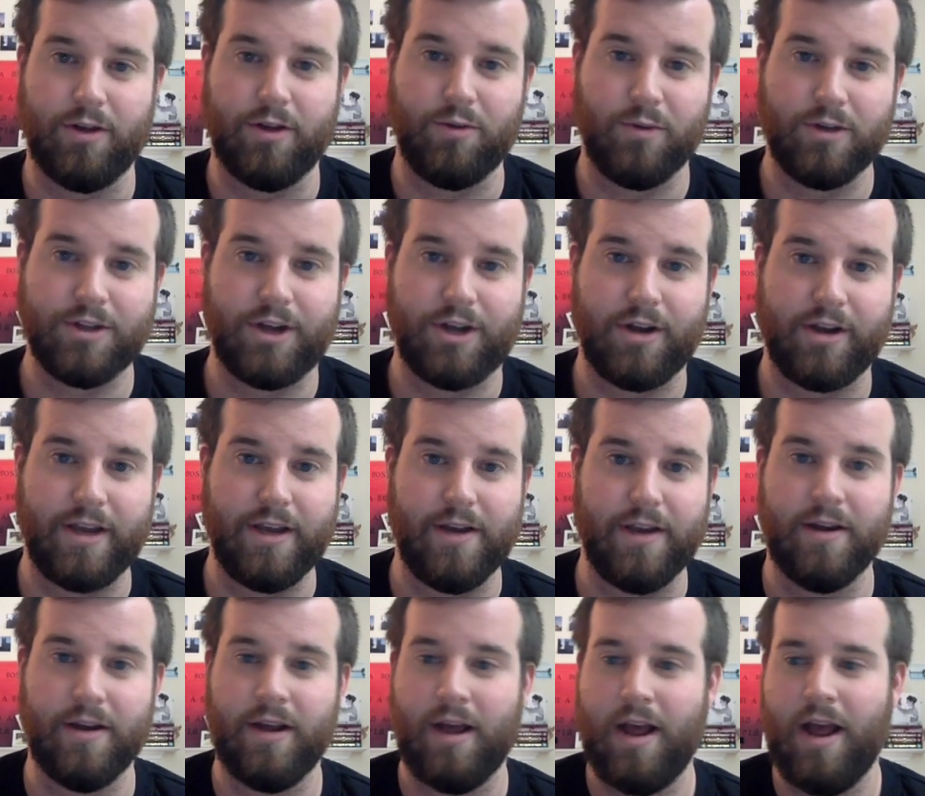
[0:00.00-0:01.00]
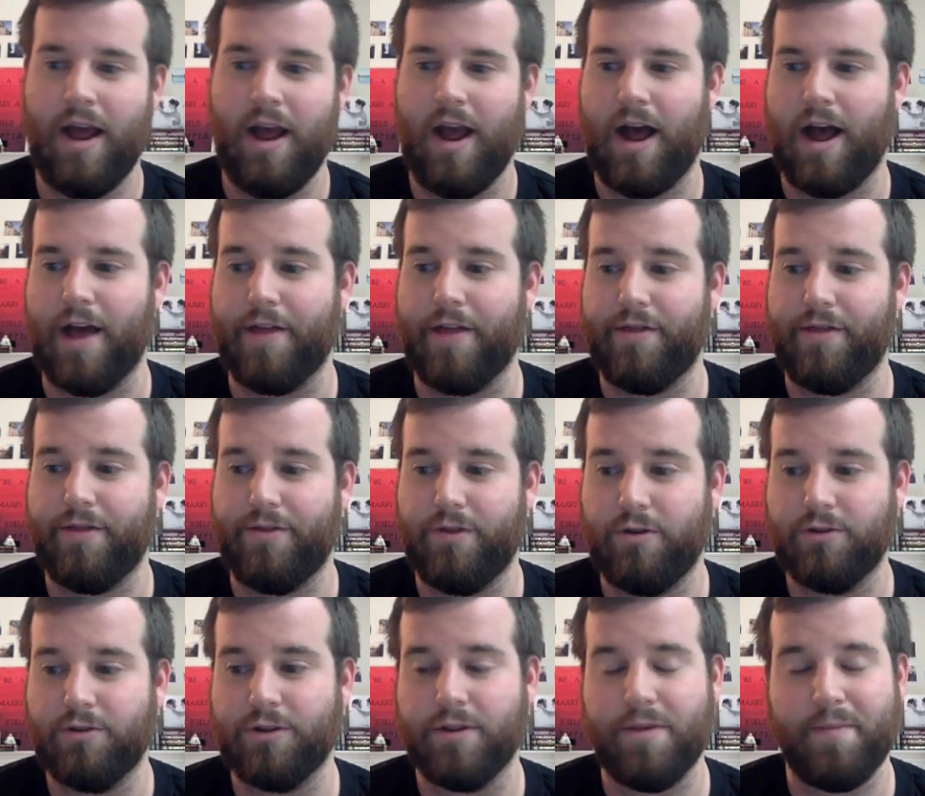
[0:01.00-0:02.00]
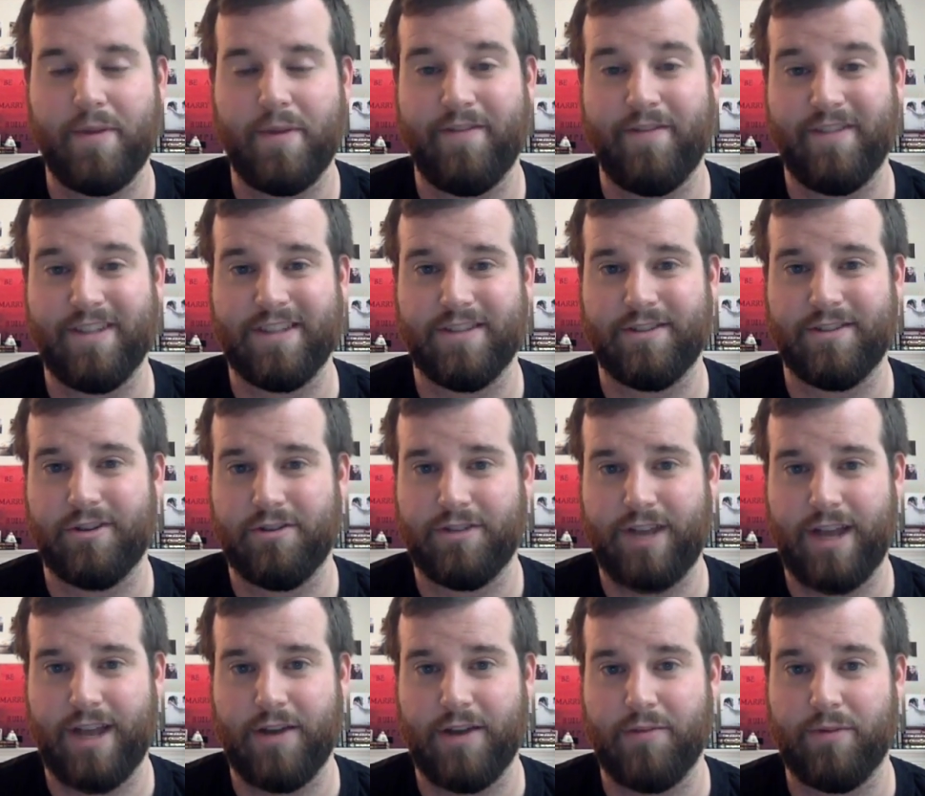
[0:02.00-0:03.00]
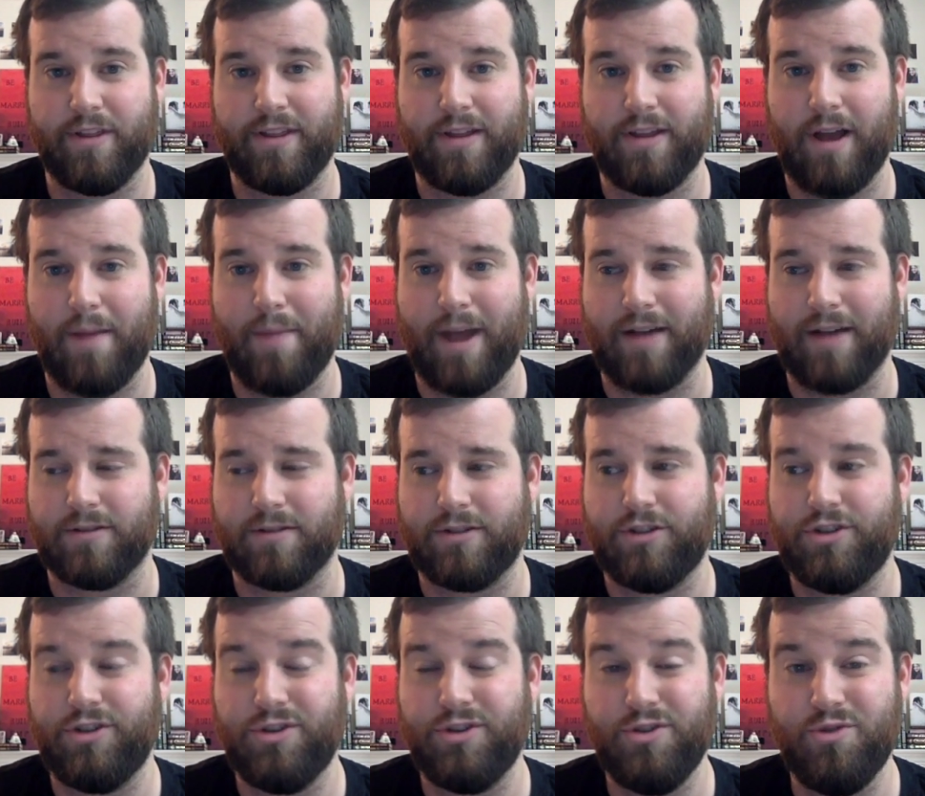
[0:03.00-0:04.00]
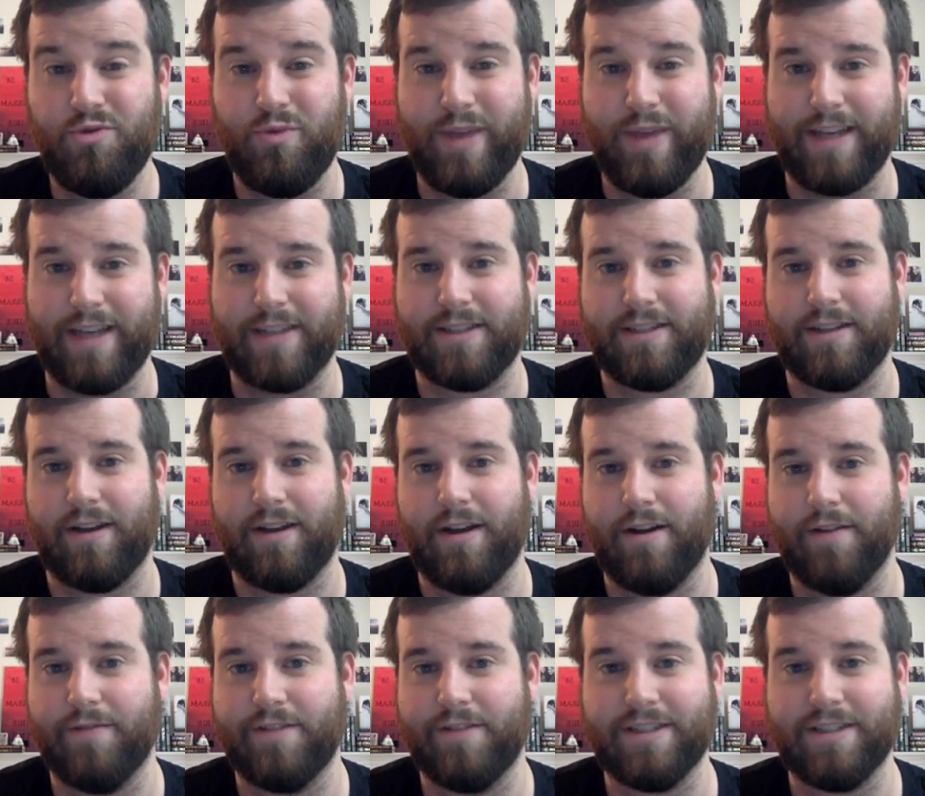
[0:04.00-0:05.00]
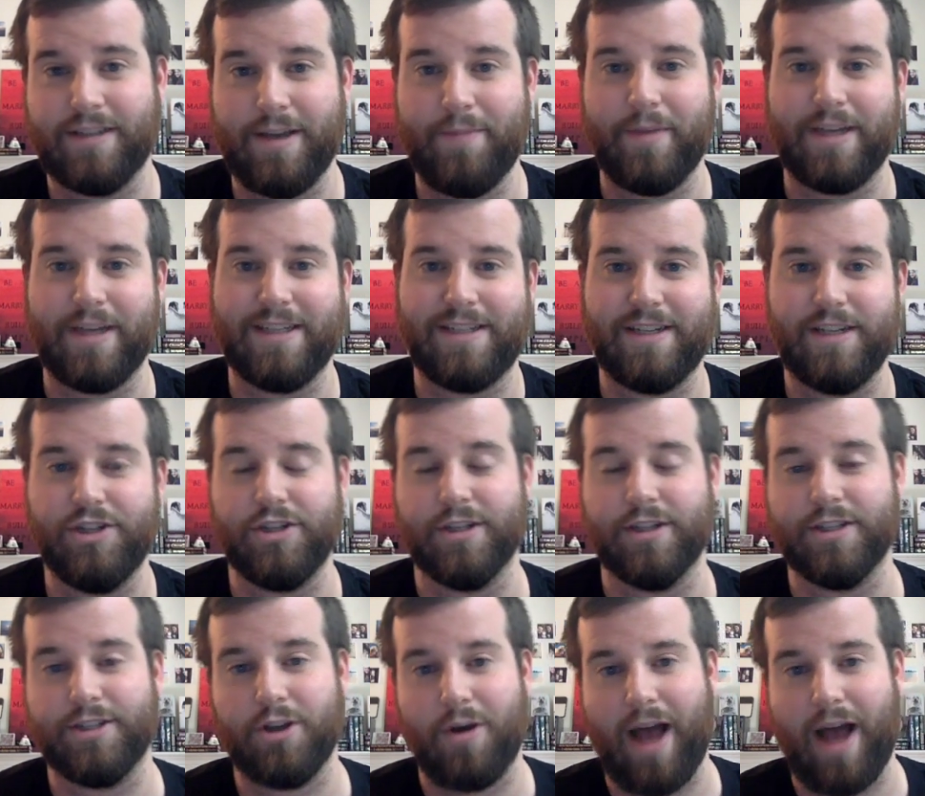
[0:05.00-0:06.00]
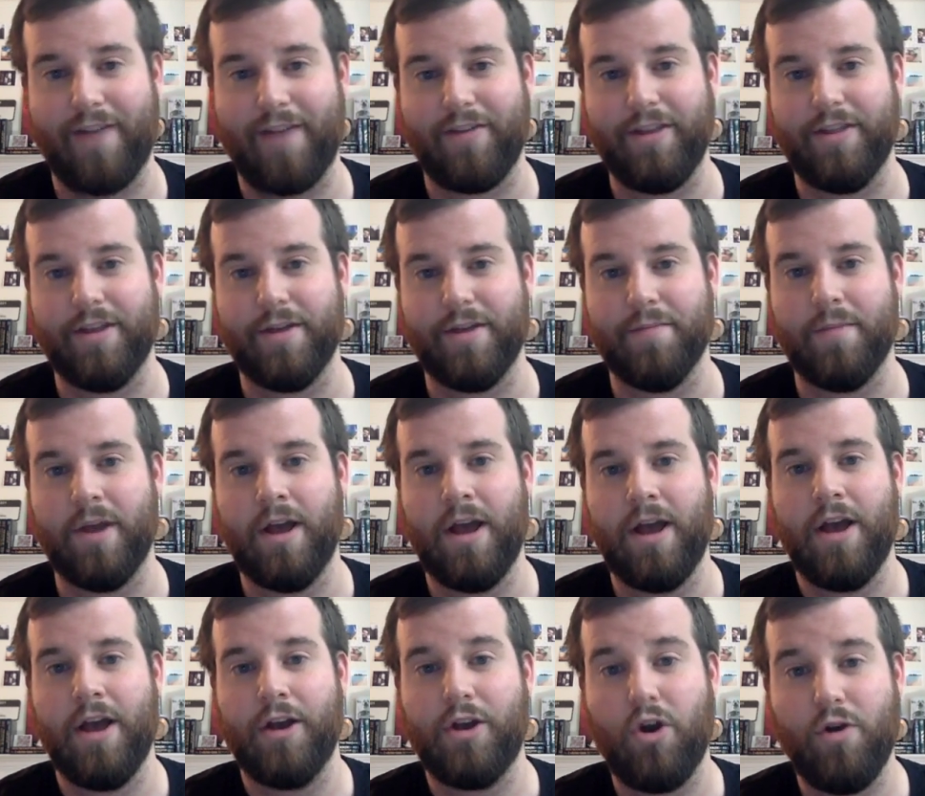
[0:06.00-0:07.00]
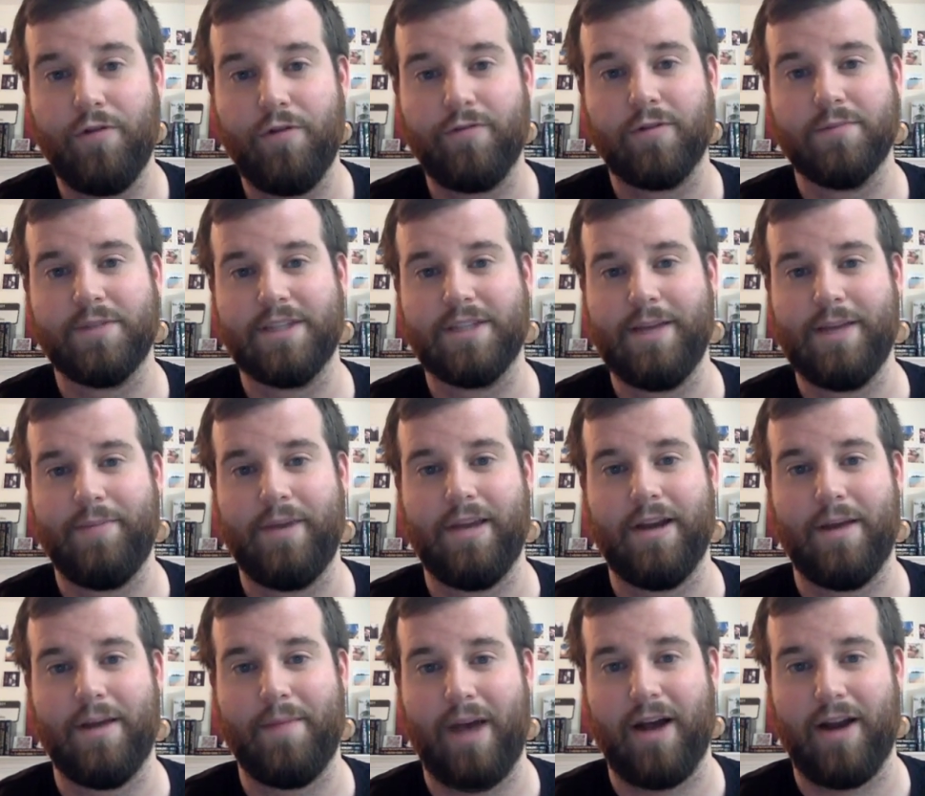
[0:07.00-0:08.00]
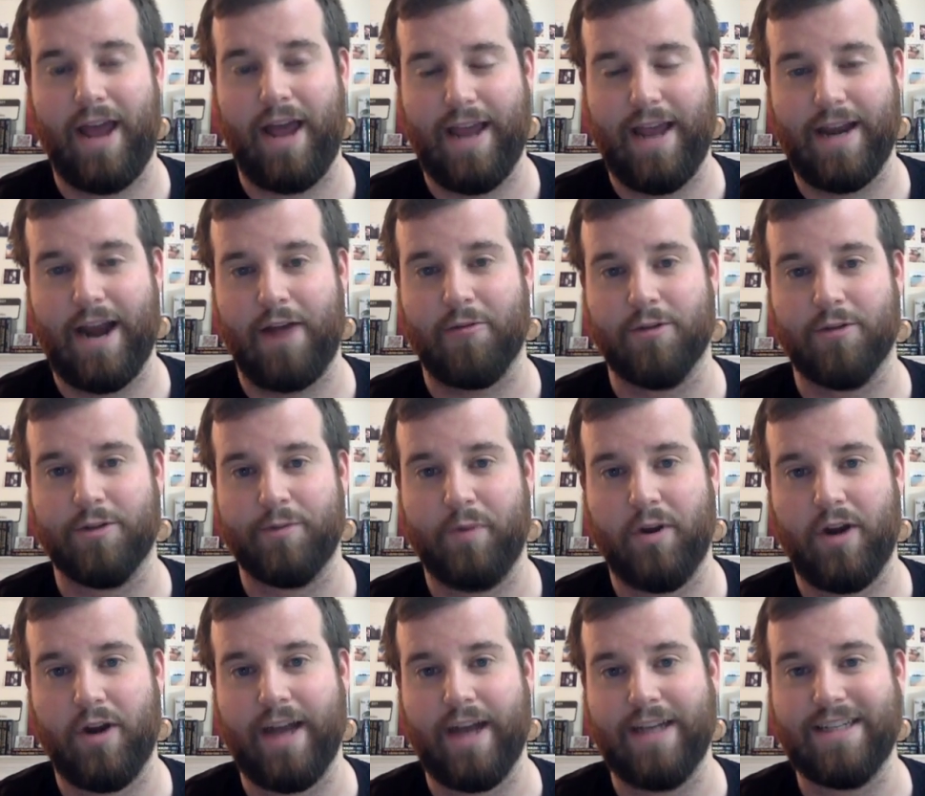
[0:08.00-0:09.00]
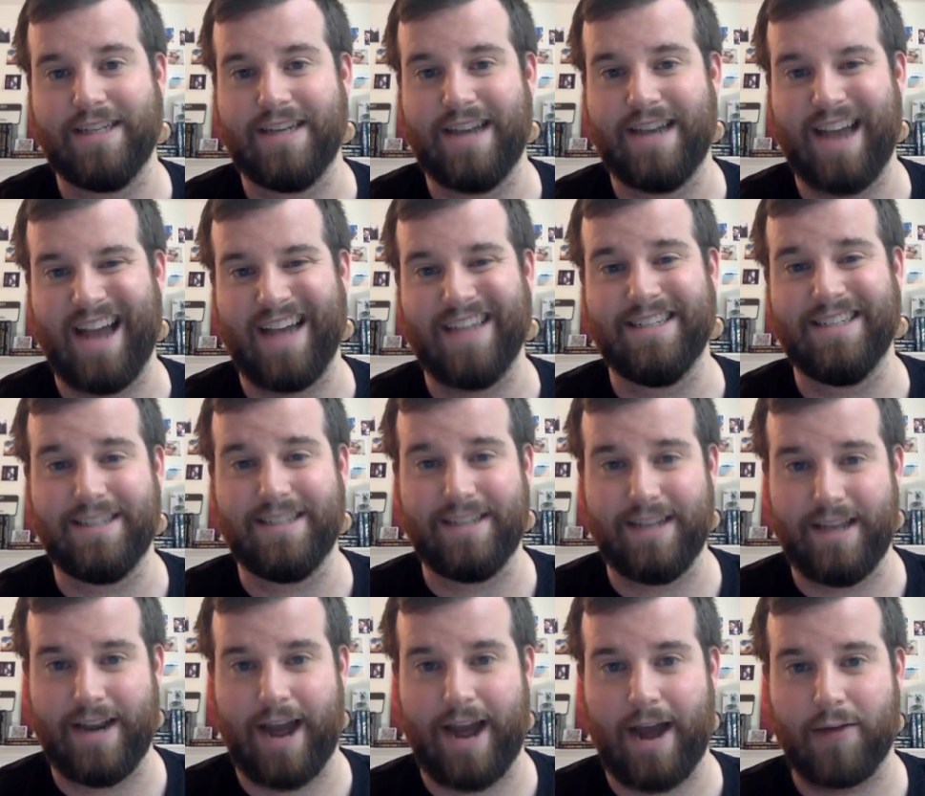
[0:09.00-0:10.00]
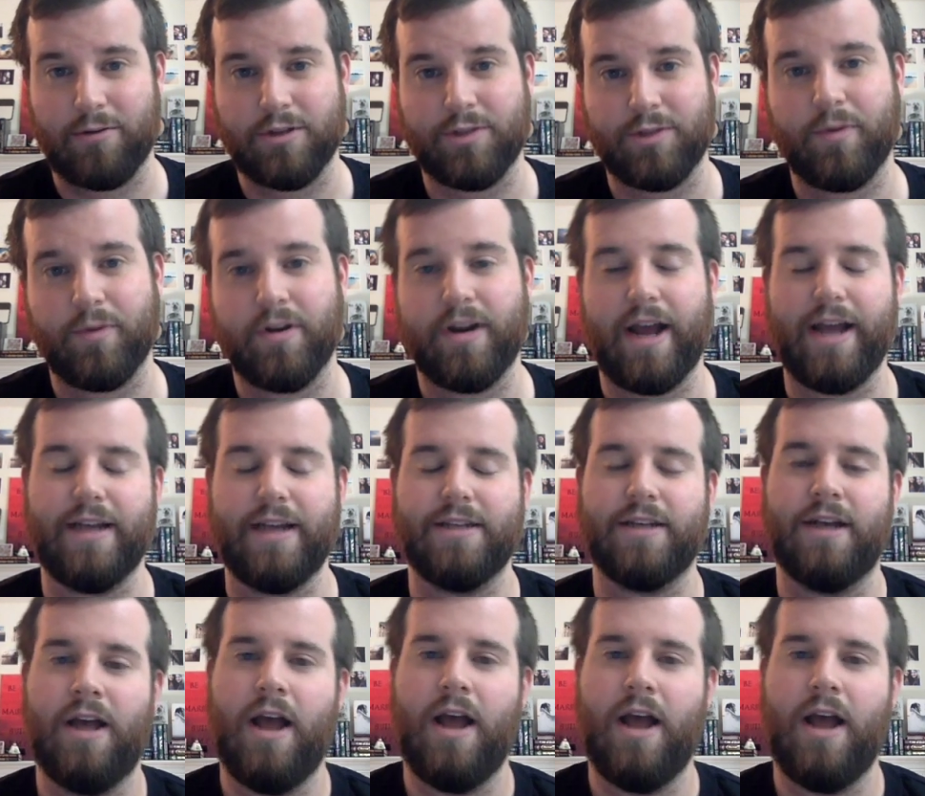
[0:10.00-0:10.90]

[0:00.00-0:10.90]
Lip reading: And we're talking, those are the benefits associated with about 2 weeks of sleep extension. So having them go from sleeping about 8 hours per night to 9 to 10 hours per night.